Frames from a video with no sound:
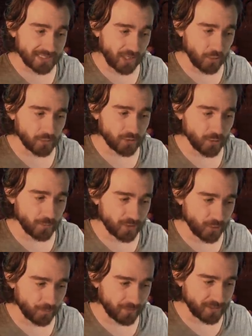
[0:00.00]
Chloe, Coop
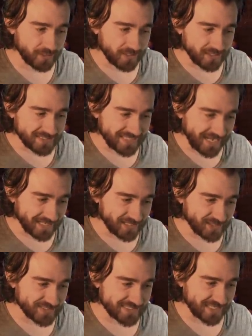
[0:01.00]
Coop, Cooper, Dan
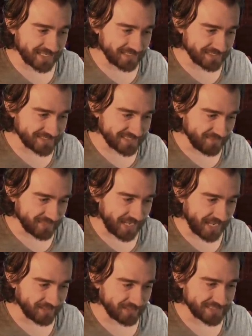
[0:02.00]
Goodsell, David
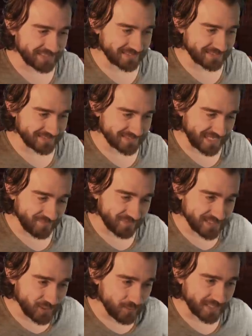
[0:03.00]
Hanold, David
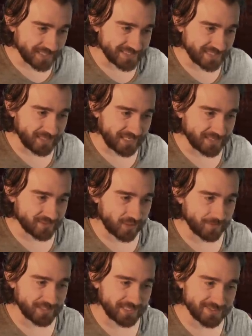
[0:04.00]
Newman, D B K
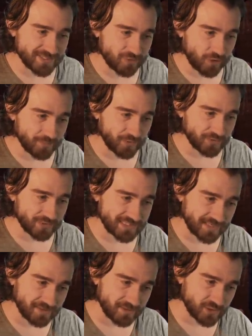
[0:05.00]
Drummer, Dingo Scrub, Doctor
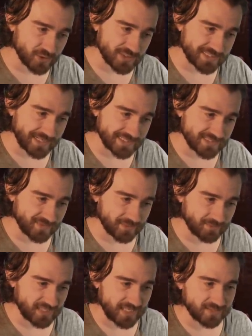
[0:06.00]
Jaden, Drew Styles,
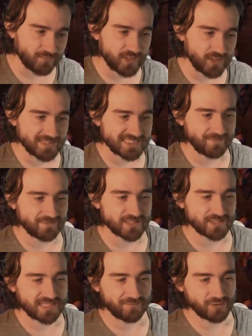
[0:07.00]
Event Tantum, Freeman
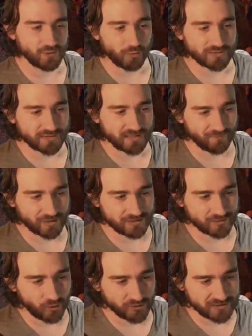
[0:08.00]
Stepson, Jeff Georgia, Infinite
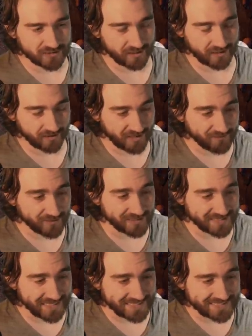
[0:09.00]
Draw, Javier
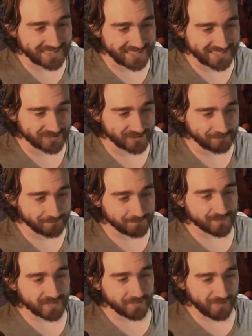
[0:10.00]
Diaz, Kayson,
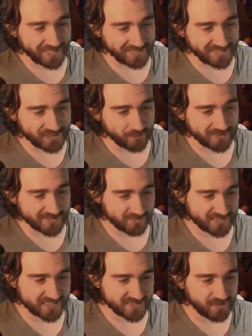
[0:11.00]
Magneto, Mister and
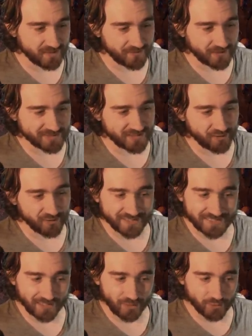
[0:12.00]
Missus Smith, Neo Terror,
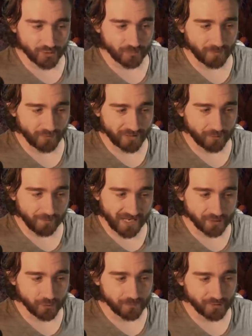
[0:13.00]
Ninja Longno, Marango
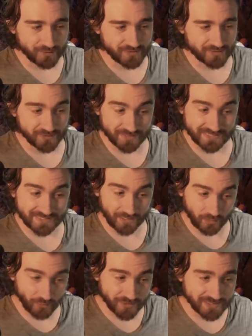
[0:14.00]
Mango, Piotr
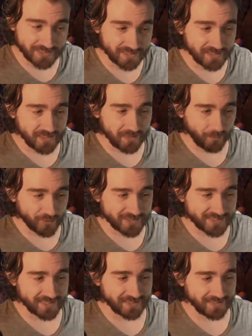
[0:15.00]
Stalorsk,
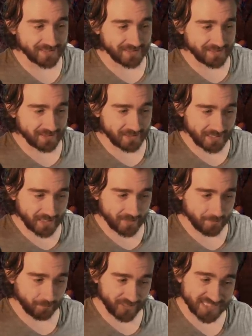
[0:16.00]
Potte,
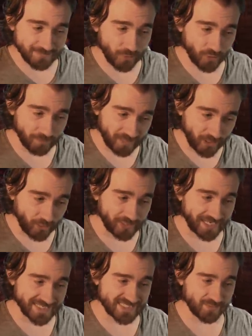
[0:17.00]
um, Prince Mock, Bagok,
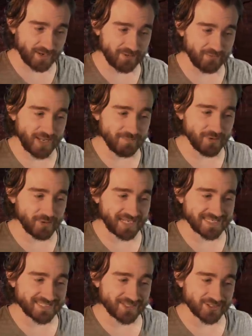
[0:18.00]
Esquire, Rainbow
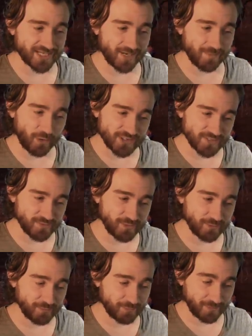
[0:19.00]
Cake, Serge Caramaro,
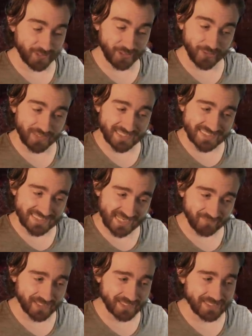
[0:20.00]
Super Noodle
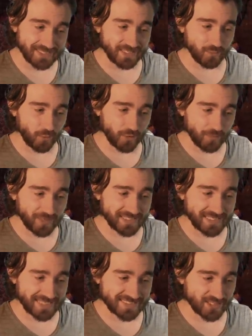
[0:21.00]
seven, Wonderbread,
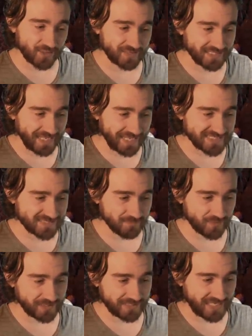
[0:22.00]
X Covenant X,
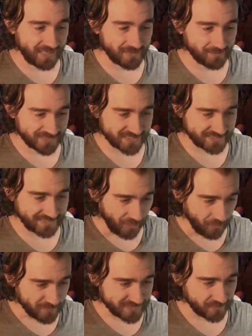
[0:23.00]
Mythic Gaming,
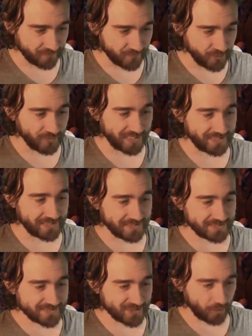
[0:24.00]
Musketeer, Mister Thule,
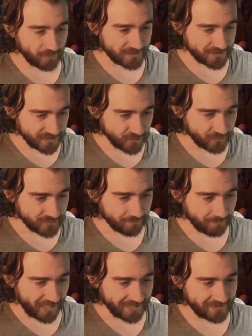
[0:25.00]
Tom Q,
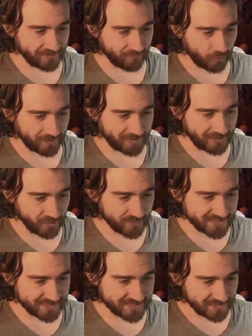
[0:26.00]
Michael, Robert
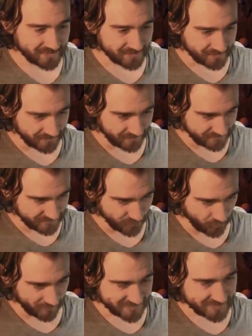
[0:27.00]
Lewis,
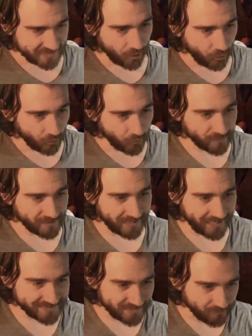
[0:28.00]
Yomasa Ho,
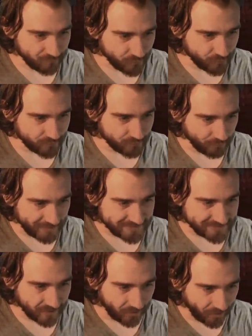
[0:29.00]
Adam Ruth,
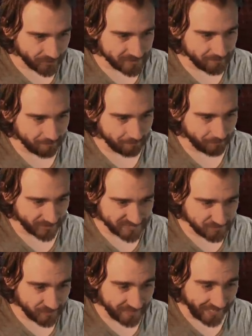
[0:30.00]
Rhett Khan,
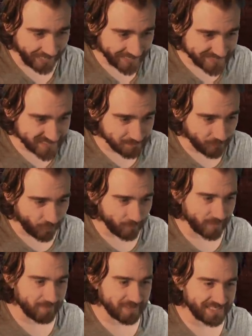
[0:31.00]
Butt With Ass,
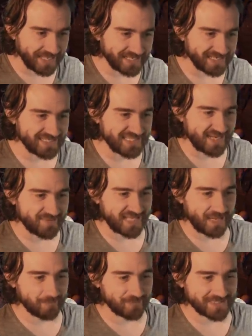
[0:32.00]
Barbara McKinley, Named
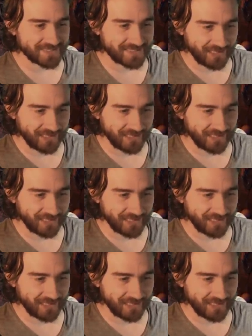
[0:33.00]
the Epithet, The